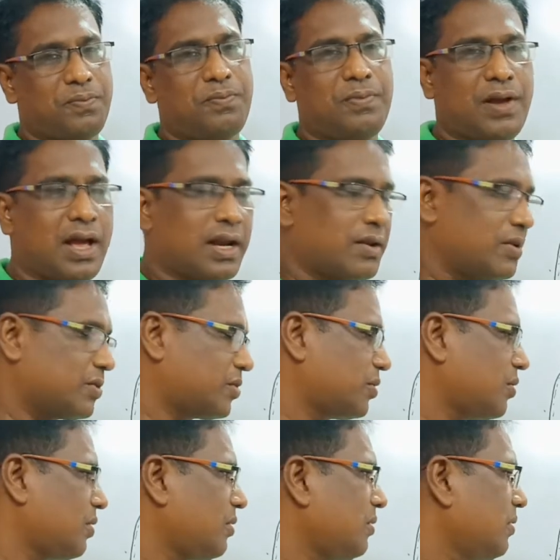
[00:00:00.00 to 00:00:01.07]

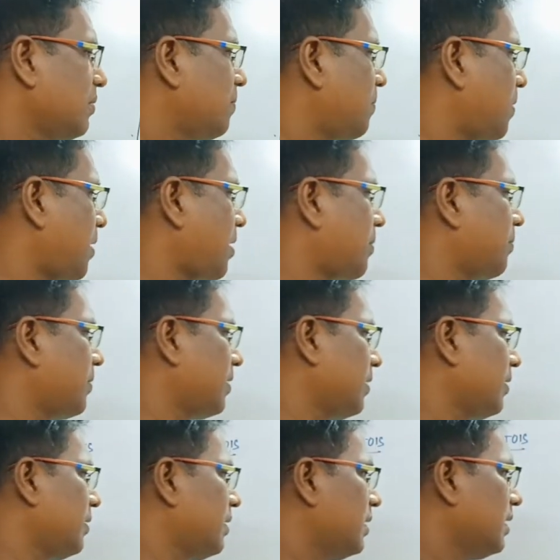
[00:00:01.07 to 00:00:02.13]
also formed.
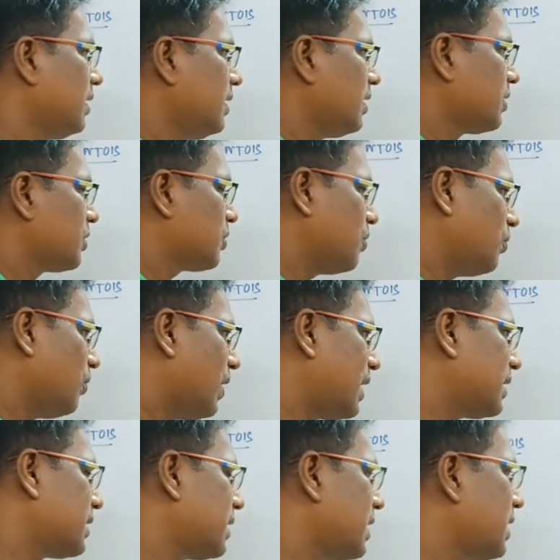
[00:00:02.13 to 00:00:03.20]
So 1
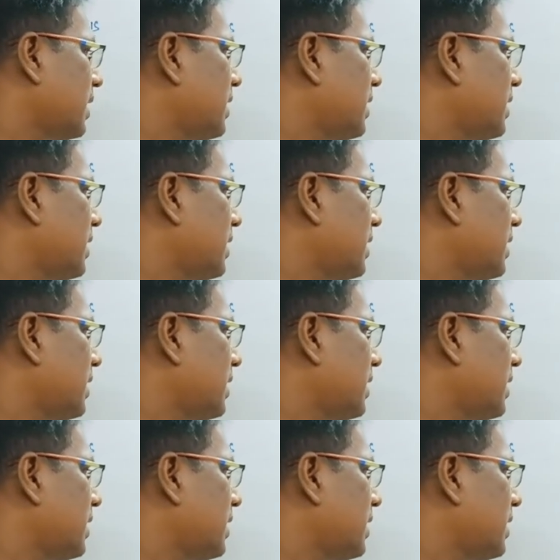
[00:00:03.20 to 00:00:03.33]
second,